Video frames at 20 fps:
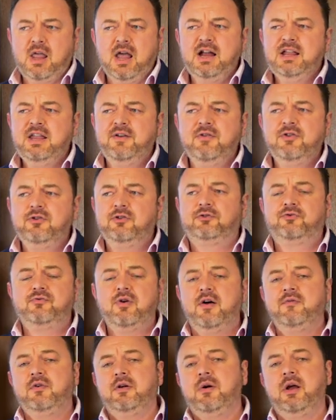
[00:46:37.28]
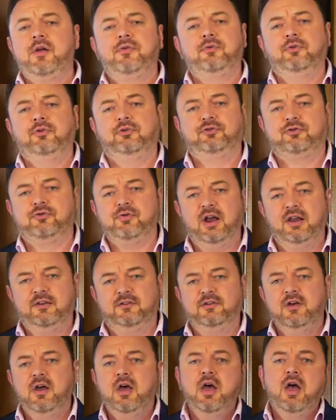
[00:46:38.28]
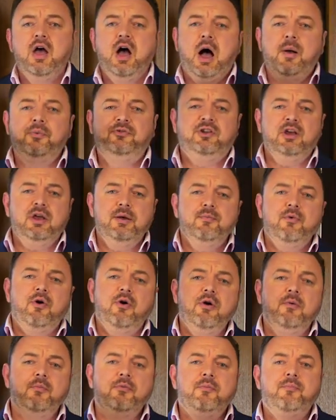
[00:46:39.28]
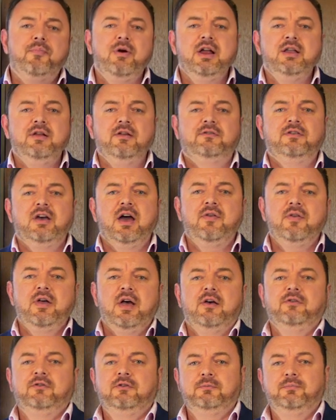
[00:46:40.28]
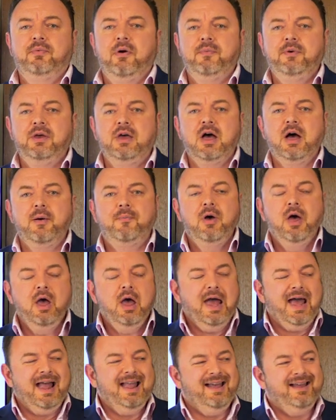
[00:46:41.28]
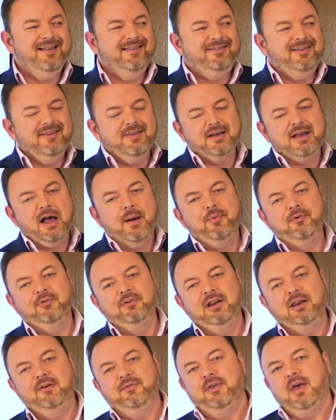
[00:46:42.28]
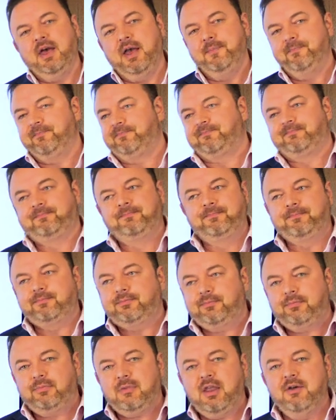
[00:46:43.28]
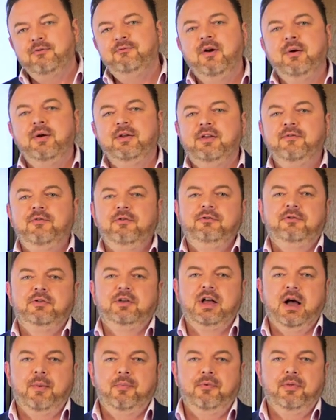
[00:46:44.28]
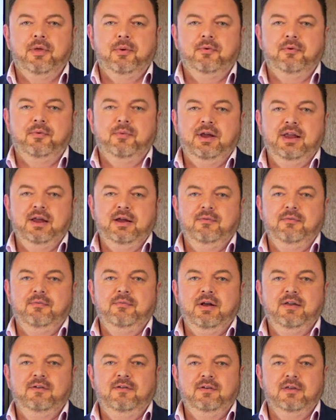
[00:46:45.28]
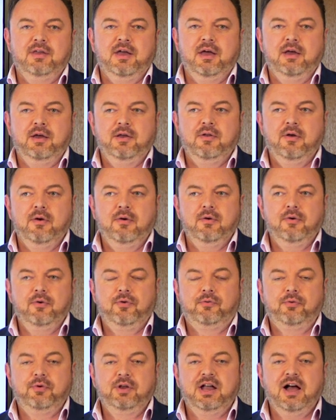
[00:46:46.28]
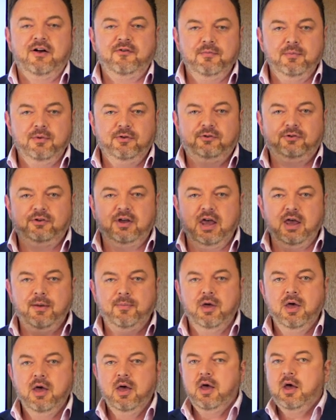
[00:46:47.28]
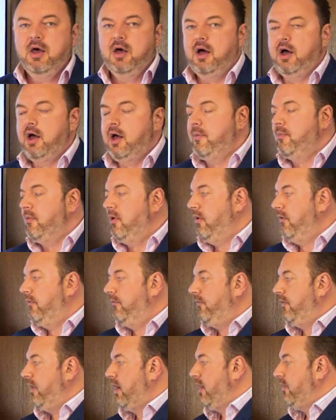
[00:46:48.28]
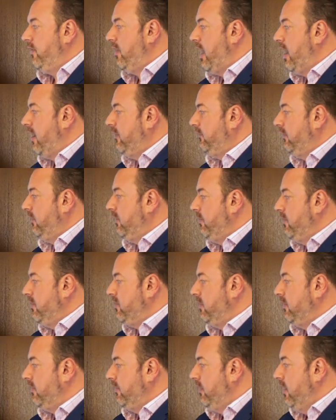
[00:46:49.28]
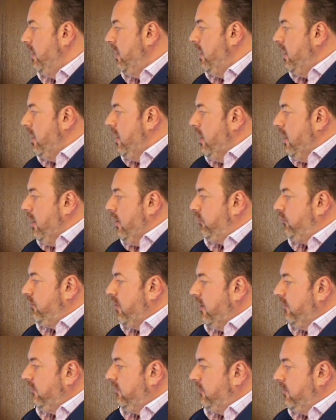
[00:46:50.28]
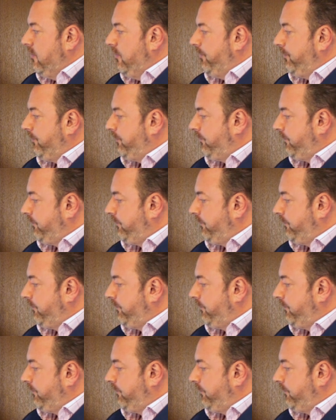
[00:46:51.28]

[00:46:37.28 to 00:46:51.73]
And even just driving around through the streets, I'm seeing more and more brand new townhouses popping up. And you can see the couples that live there, very different to the couple that were already renting there, you know, through the government scheme of the Housing Commission Trust.